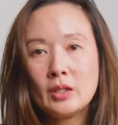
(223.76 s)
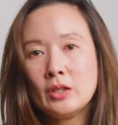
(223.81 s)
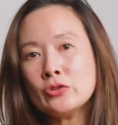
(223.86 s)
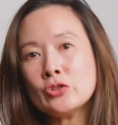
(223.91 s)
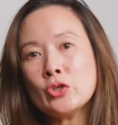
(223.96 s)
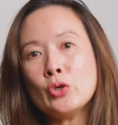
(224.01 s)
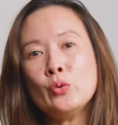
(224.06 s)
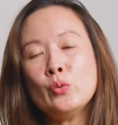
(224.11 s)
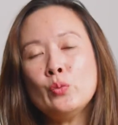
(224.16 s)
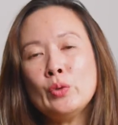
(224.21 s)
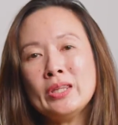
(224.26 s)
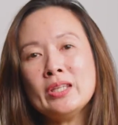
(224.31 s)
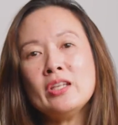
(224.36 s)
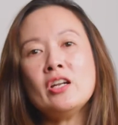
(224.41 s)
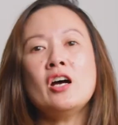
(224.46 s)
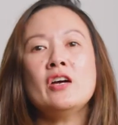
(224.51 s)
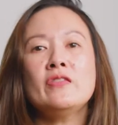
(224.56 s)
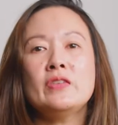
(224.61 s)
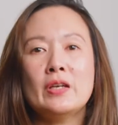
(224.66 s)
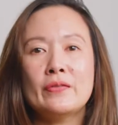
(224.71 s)
So with an
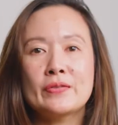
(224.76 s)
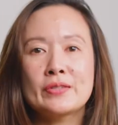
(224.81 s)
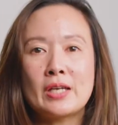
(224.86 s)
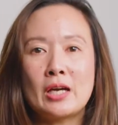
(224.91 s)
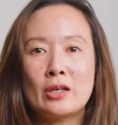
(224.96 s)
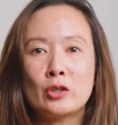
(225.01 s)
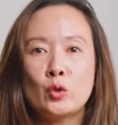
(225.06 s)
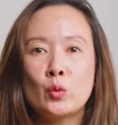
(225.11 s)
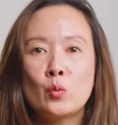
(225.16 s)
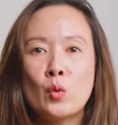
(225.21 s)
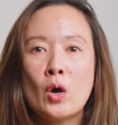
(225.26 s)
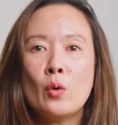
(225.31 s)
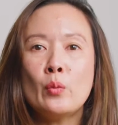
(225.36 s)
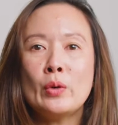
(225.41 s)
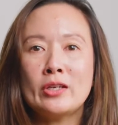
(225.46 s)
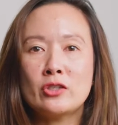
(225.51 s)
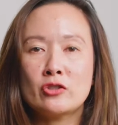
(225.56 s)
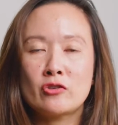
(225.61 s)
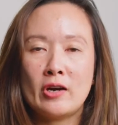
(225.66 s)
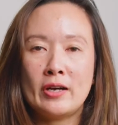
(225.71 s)
IVF cycle, what
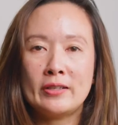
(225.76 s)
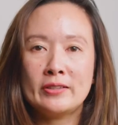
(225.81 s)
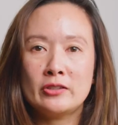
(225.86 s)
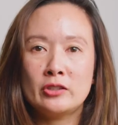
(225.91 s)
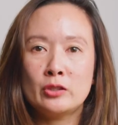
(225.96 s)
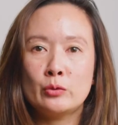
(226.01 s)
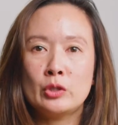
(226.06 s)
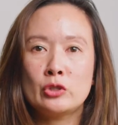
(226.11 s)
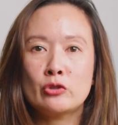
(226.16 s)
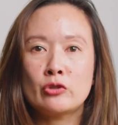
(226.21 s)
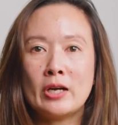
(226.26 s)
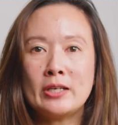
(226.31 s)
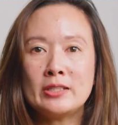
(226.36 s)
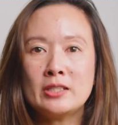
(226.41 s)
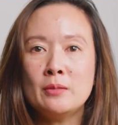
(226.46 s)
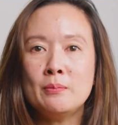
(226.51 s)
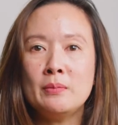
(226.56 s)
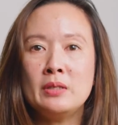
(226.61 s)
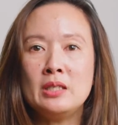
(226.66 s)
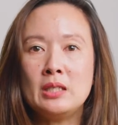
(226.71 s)
we're trying to do, we're trying
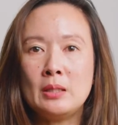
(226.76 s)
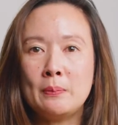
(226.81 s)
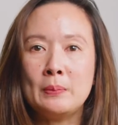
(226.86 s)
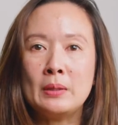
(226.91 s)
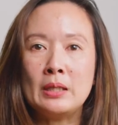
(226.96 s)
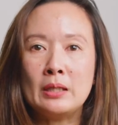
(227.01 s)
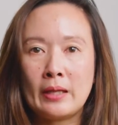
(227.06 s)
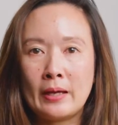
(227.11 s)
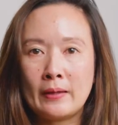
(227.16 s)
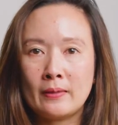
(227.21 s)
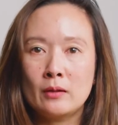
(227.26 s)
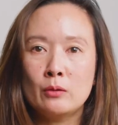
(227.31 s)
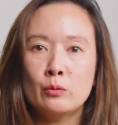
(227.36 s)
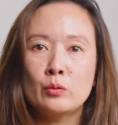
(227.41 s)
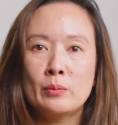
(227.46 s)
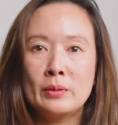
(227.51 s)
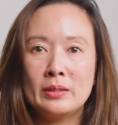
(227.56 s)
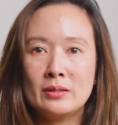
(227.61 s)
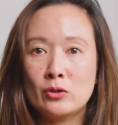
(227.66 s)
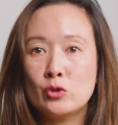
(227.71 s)
to manipulate the
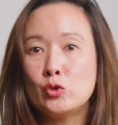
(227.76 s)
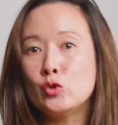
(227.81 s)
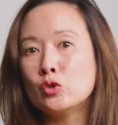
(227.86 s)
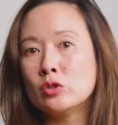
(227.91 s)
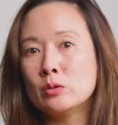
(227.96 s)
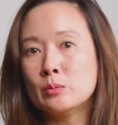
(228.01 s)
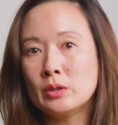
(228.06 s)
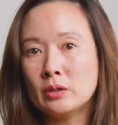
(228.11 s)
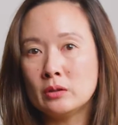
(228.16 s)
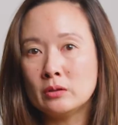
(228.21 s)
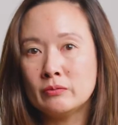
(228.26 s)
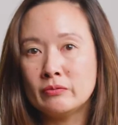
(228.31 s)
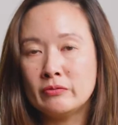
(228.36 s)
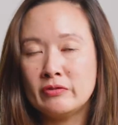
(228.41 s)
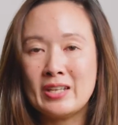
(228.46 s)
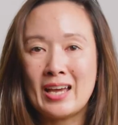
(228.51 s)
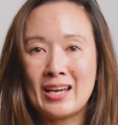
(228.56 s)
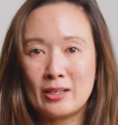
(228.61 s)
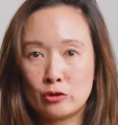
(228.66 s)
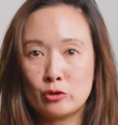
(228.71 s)
woman's normal,
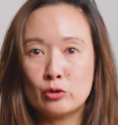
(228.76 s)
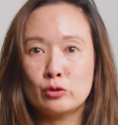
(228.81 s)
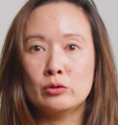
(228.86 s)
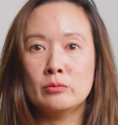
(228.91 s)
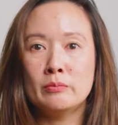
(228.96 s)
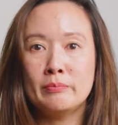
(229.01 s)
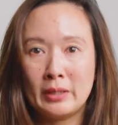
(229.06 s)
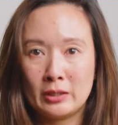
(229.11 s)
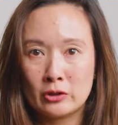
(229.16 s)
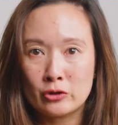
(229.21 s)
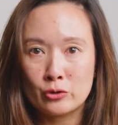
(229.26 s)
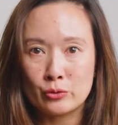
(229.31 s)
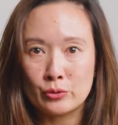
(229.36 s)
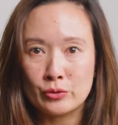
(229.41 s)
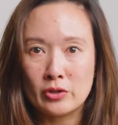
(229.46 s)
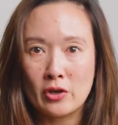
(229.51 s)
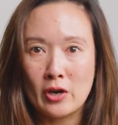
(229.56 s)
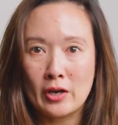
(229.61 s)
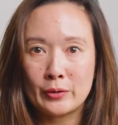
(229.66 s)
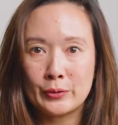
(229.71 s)
natural menstrual
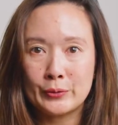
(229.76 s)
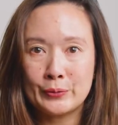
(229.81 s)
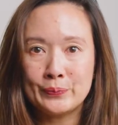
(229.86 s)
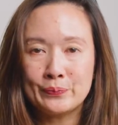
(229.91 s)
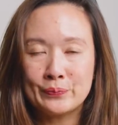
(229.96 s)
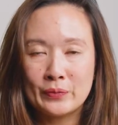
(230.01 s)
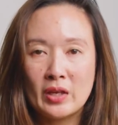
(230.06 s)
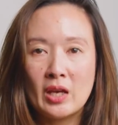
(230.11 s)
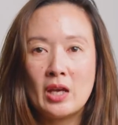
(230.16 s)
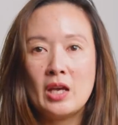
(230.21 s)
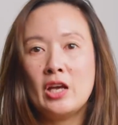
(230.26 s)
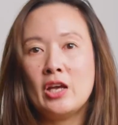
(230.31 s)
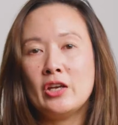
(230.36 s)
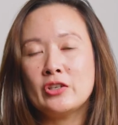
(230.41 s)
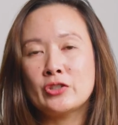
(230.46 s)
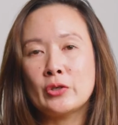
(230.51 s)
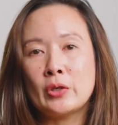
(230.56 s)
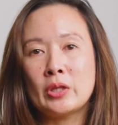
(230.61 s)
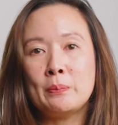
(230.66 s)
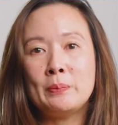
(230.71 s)
cycle.
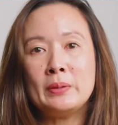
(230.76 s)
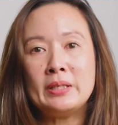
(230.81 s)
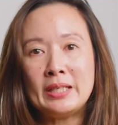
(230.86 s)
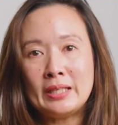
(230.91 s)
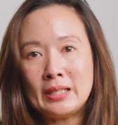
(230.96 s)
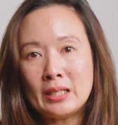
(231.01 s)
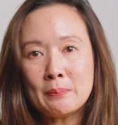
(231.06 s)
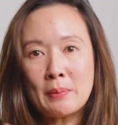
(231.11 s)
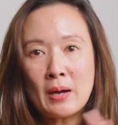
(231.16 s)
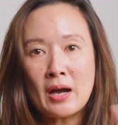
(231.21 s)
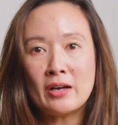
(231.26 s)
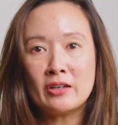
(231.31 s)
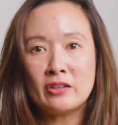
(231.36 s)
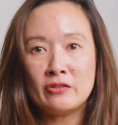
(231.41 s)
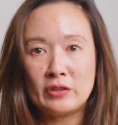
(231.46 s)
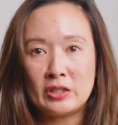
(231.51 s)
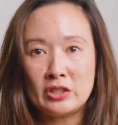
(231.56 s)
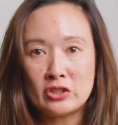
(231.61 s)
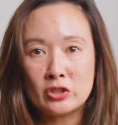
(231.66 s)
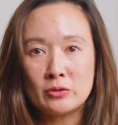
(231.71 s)
So at the beginning part
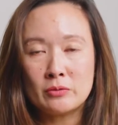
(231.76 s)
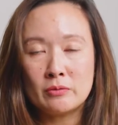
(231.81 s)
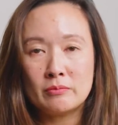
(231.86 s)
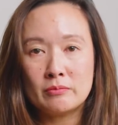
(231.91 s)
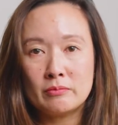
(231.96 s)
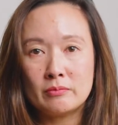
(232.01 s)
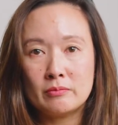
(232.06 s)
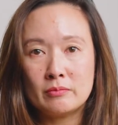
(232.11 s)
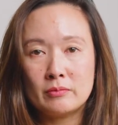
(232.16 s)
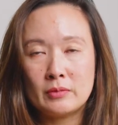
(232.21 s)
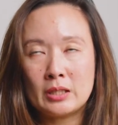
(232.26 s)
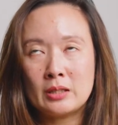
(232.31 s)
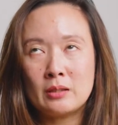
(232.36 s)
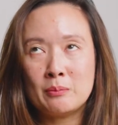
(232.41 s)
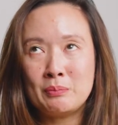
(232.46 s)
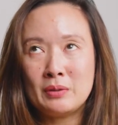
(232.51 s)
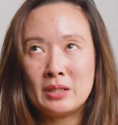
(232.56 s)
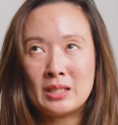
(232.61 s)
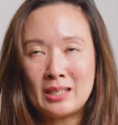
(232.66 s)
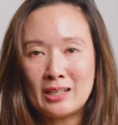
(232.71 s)
of each, at the
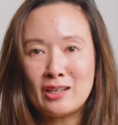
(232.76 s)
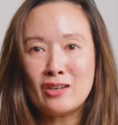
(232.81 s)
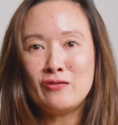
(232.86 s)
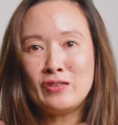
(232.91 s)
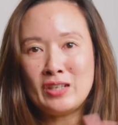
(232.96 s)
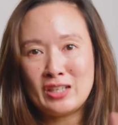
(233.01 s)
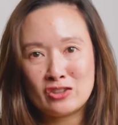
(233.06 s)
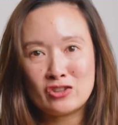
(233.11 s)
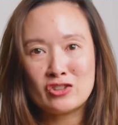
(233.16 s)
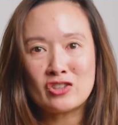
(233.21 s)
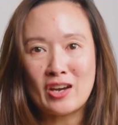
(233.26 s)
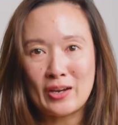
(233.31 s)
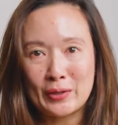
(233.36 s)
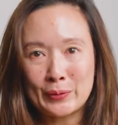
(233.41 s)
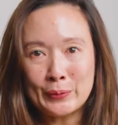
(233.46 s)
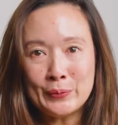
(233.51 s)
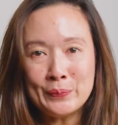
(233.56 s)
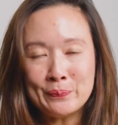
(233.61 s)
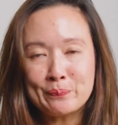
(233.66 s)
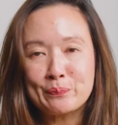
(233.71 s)
beginning of each
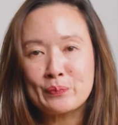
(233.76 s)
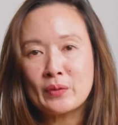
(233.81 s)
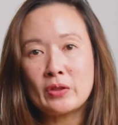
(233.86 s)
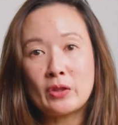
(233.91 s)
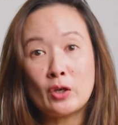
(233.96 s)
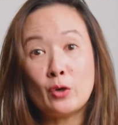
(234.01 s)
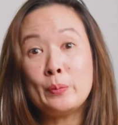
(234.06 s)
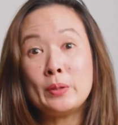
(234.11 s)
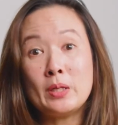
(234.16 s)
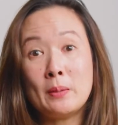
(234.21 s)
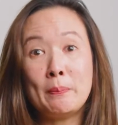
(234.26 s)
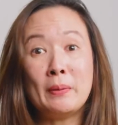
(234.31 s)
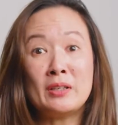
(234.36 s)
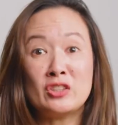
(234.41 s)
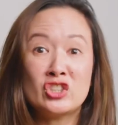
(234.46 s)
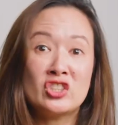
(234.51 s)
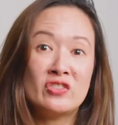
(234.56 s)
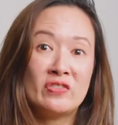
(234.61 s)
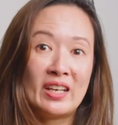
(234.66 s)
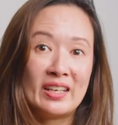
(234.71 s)
cycle, there'll be a
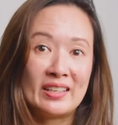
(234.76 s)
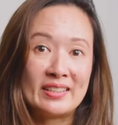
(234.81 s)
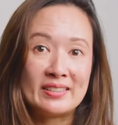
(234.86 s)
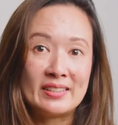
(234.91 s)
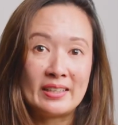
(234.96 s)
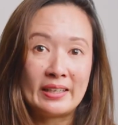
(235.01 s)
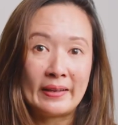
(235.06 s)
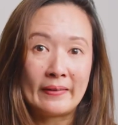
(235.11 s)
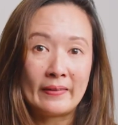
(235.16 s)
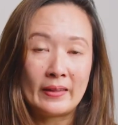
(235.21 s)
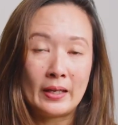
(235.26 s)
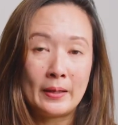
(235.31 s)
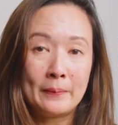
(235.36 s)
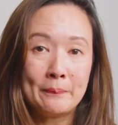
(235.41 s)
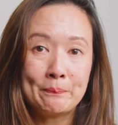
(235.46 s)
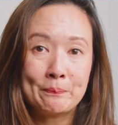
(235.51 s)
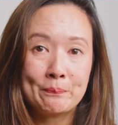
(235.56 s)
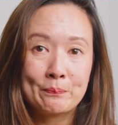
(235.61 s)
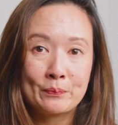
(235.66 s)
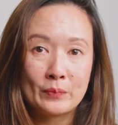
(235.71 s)
bunch of eggs sitting there.
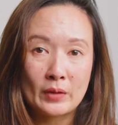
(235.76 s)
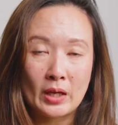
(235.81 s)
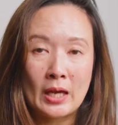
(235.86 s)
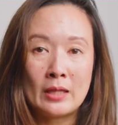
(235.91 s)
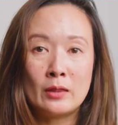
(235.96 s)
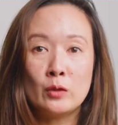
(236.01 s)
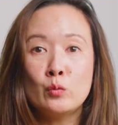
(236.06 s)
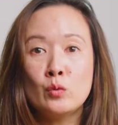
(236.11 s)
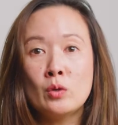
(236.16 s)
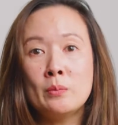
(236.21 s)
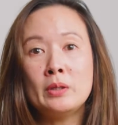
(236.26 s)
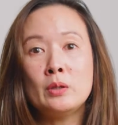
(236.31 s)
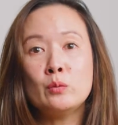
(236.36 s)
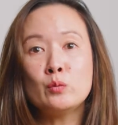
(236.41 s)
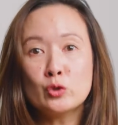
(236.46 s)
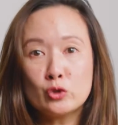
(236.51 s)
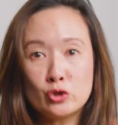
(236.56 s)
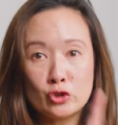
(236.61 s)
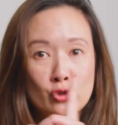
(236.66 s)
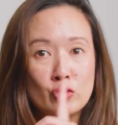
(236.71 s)
And the woman
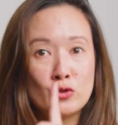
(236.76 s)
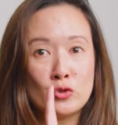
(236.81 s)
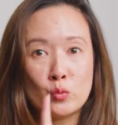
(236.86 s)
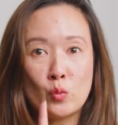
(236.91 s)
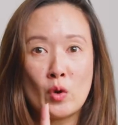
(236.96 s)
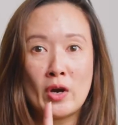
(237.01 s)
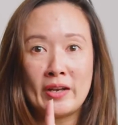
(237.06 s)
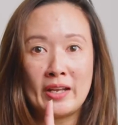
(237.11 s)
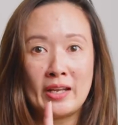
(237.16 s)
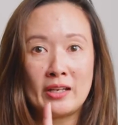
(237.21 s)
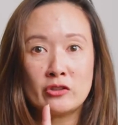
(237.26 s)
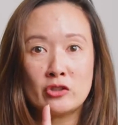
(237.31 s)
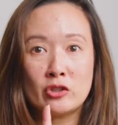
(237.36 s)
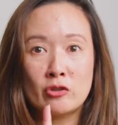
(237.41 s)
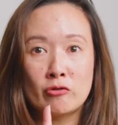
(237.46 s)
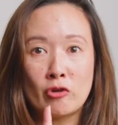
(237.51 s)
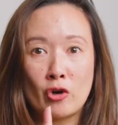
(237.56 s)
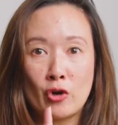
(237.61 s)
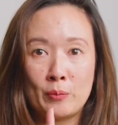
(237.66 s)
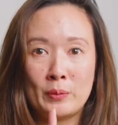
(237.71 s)
will choose one egg to
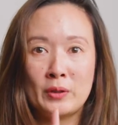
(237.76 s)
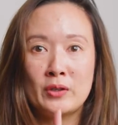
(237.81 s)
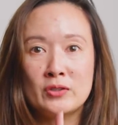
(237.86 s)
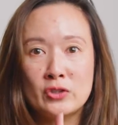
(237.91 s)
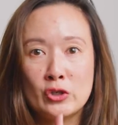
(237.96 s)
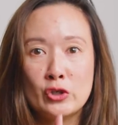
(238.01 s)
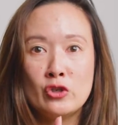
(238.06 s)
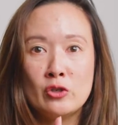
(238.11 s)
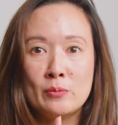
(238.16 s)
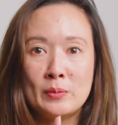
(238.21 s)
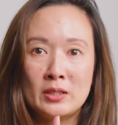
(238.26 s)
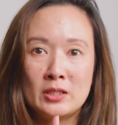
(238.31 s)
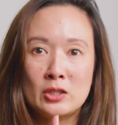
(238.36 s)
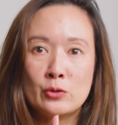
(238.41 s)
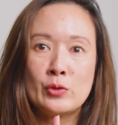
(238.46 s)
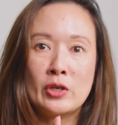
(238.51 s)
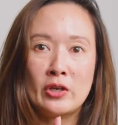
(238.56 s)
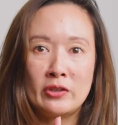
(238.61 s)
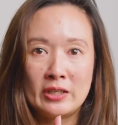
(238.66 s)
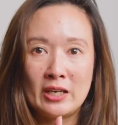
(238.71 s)
grow, because humans,
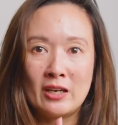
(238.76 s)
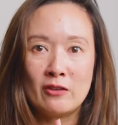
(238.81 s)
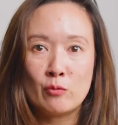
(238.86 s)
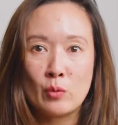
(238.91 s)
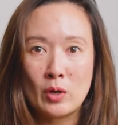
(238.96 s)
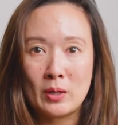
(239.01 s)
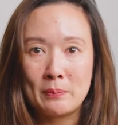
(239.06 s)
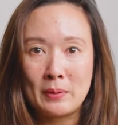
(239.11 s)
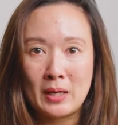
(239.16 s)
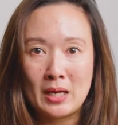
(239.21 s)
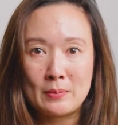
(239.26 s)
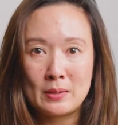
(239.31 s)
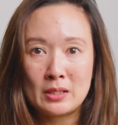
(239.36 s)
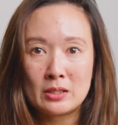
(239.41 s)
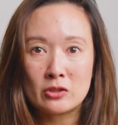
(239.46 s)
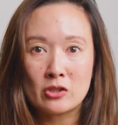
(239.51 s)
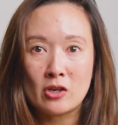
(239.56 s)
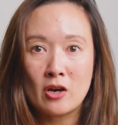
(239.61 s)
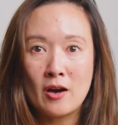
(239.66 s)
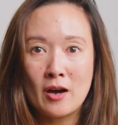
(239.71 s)
we only have one baby at
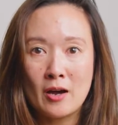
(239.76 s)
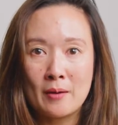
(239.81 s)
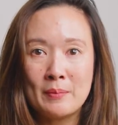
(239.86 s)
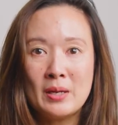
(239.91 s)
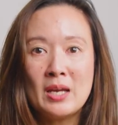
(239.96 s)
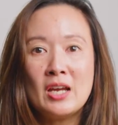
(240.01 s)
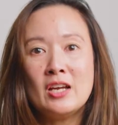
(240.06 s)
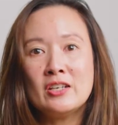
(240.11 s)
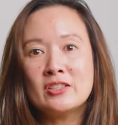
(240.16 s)
a time.